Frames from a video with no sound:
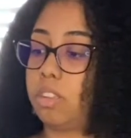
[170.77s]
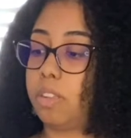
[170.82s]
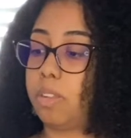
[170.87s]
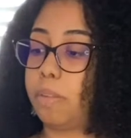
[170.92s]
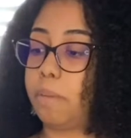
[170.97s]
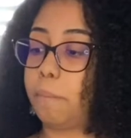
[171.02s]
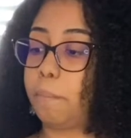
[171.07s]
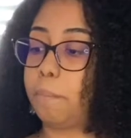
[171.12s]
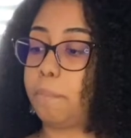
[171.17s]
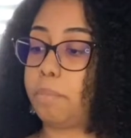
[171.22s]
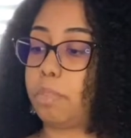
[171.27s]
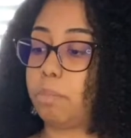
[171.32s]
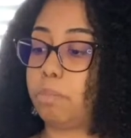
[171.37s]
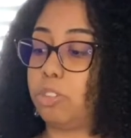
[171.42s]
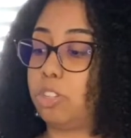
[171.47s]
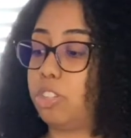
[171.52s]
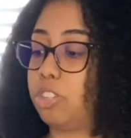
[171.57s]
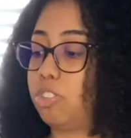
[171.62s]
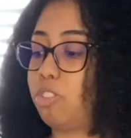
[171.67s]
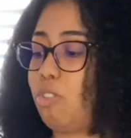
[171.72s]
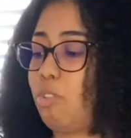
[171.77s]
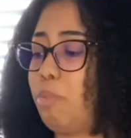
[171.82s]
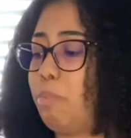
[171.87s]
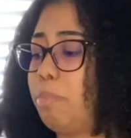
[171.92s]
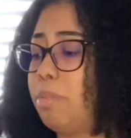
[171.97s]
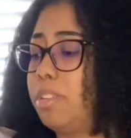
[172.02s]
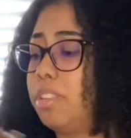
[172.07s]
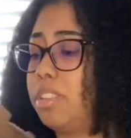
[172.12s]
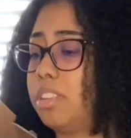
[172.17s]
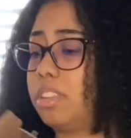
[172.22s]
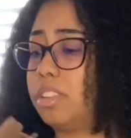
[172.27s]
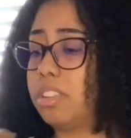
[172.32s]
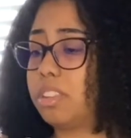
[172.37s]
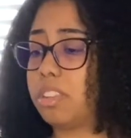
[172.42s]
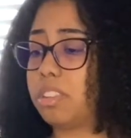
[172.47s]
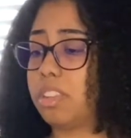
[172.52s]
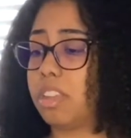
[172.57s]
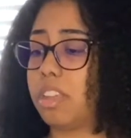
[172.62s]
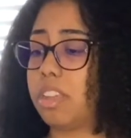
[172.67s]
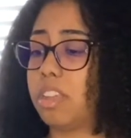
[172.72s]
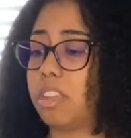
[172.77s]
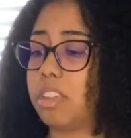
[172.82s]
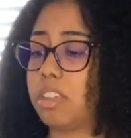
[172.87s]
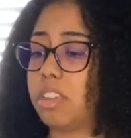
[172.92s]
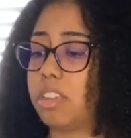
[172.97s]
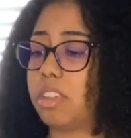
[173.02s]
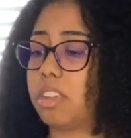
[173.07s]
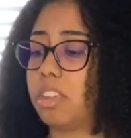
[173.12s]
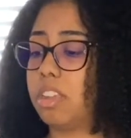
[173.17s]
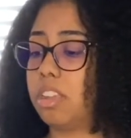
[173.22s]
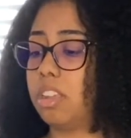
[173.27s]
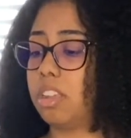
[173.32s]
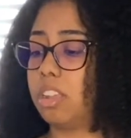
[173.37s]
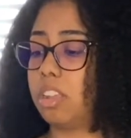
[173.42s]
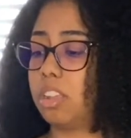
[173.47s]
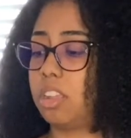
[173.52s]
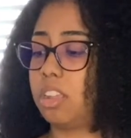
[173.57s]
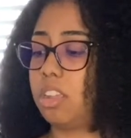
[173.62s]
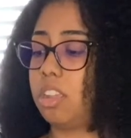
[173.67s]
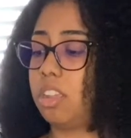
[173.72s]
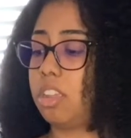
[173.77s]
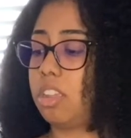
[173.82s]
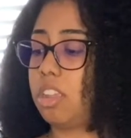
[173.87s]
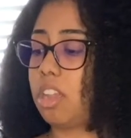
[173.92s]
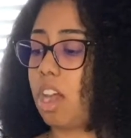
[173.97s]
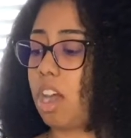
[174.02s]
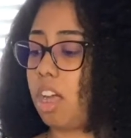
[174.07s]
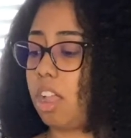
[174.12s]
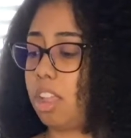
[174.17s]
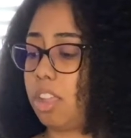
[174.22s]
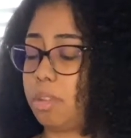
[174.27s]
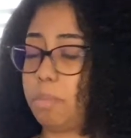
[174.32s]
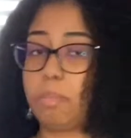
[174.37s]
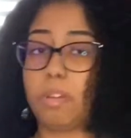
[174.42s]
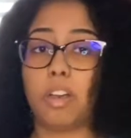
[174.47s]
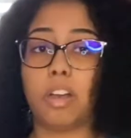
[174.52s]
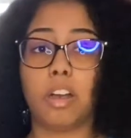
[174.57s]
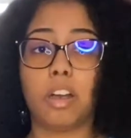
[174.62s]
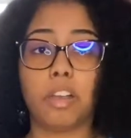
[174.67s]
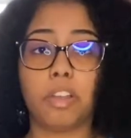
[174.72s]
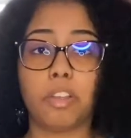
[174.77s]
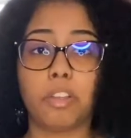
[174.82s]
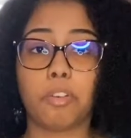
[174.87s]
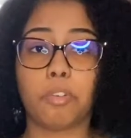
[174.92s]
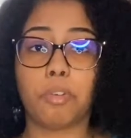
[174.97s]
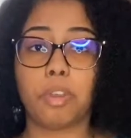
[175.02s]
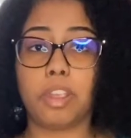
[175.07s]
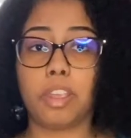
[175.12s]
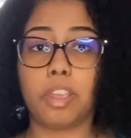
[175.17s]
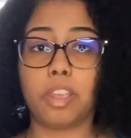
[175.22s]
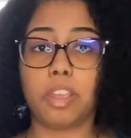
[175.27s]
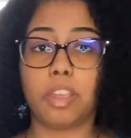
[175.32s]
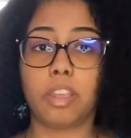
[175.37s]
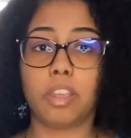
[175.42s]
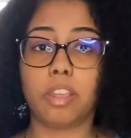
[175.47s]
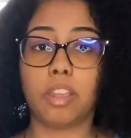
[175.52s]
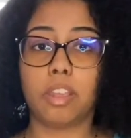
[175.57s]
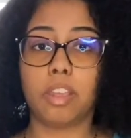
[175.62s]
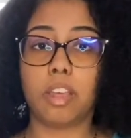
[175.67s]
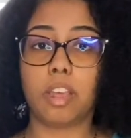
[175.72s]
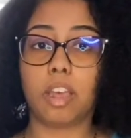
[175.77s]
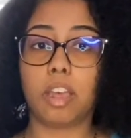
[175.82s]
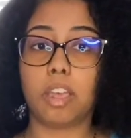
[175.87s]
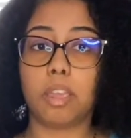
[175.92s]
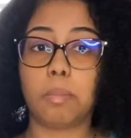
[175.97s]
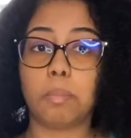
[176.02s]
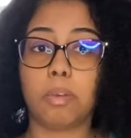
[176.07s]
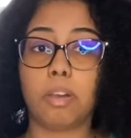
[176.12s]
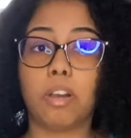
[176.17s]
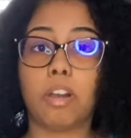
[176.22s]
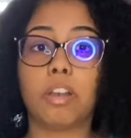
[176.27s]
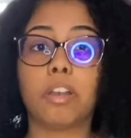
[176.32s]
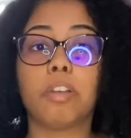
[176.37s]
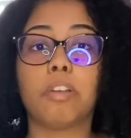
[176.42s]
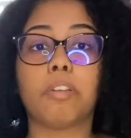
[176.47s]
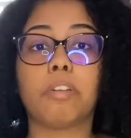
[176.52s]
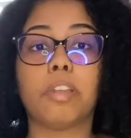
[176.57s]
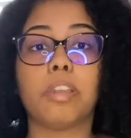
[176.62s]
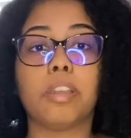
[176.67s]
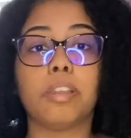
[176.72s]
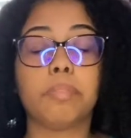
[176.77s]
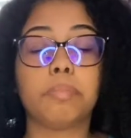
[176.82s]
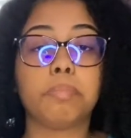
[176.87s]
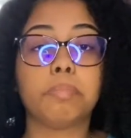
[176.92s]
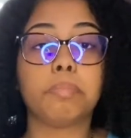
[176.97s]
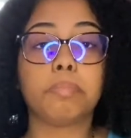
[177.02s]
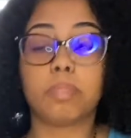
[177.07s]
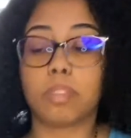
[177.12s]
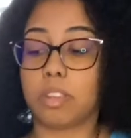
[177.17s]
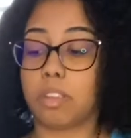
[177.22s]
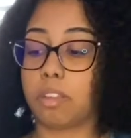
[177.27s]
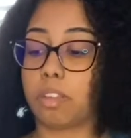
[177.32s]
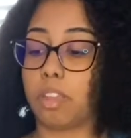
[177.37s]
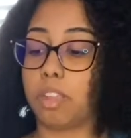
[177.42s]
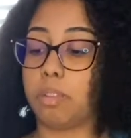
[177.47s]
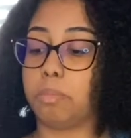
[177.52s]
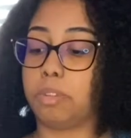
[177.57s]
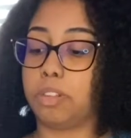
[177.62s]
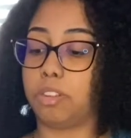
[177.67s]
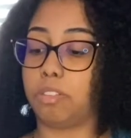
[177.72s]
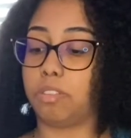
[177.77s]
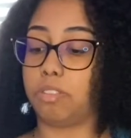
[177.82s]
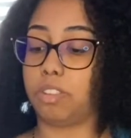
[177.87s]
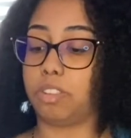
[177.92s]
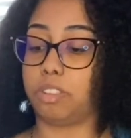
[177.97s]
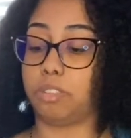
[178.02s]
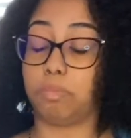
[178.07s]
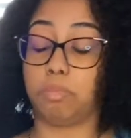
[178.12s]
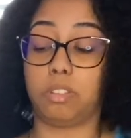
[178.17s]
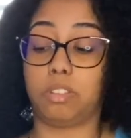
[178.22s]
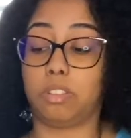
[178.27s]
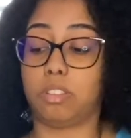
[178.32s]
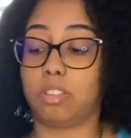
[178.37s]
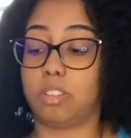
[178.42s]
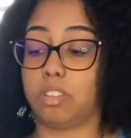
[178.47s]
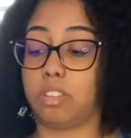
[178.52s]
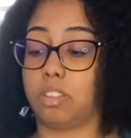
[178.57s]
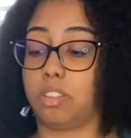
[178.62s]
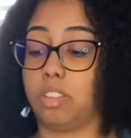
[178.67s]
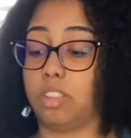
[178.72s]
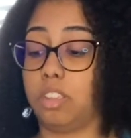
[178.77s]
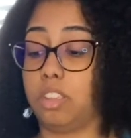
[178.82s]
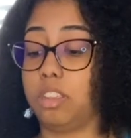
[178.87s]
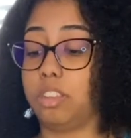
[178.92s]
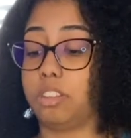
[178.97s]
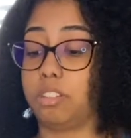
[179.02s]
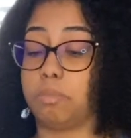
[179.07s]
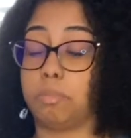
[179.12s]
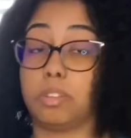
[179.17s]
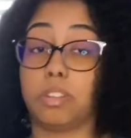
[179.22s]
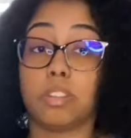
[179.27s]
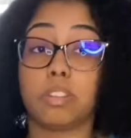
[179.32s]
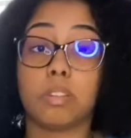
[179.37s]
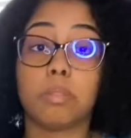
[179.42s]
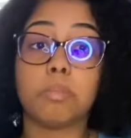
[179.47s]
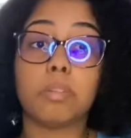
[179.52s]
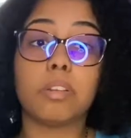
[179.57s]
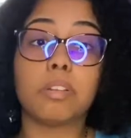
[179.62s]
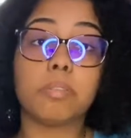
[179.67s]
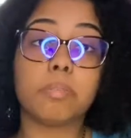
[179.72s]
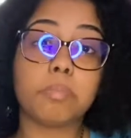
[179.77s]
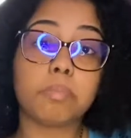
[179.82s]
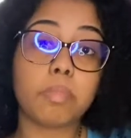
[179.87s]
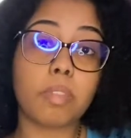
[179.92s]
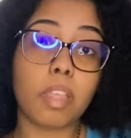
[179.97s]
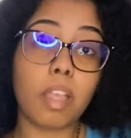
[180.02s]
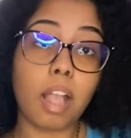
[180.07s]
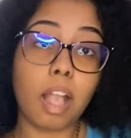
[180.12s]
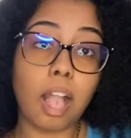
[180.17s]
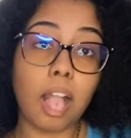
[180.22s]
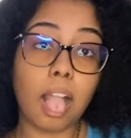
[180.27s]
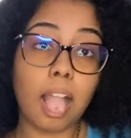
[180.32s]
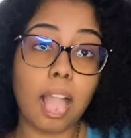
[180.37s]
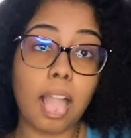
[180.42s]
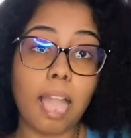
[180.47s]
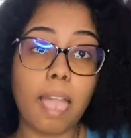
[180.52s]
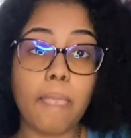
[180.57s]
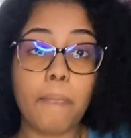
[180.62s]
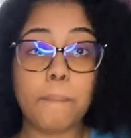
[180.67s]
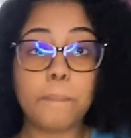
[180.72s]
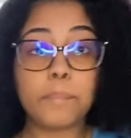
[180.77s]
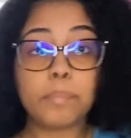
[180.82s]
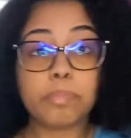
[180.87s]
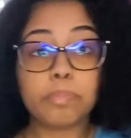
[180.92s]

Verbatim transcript: Let me just open this. Up. I'm hungry. I am hungry. Okay, let me hold these ones because these are beautiful, though.